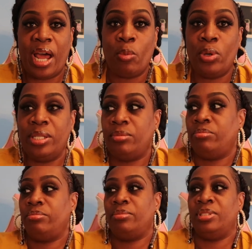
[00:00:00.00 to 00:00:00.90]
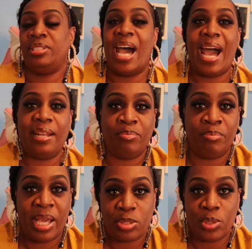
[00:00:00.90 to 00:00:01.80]
I wouldn't not
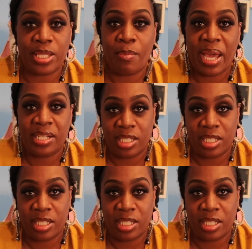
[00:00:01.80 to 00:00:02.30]
mess with somebody